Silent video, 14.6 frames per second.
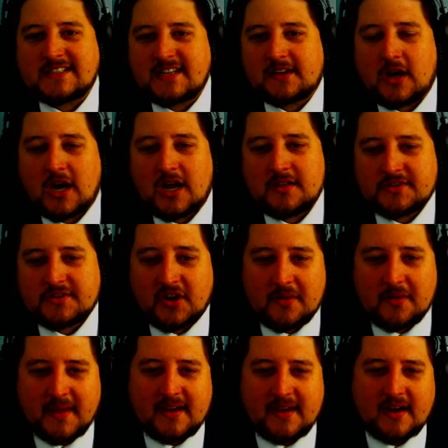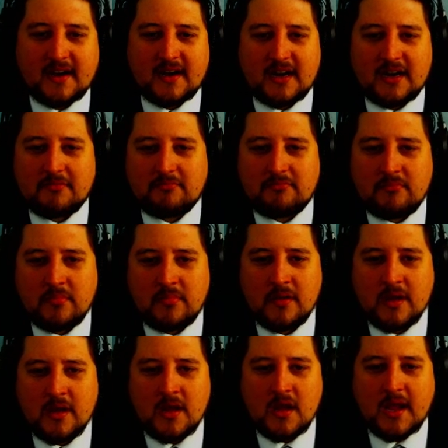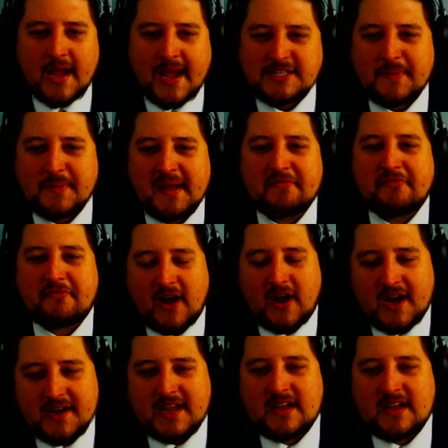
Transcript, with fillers: on the tournament. Um, it's been fun.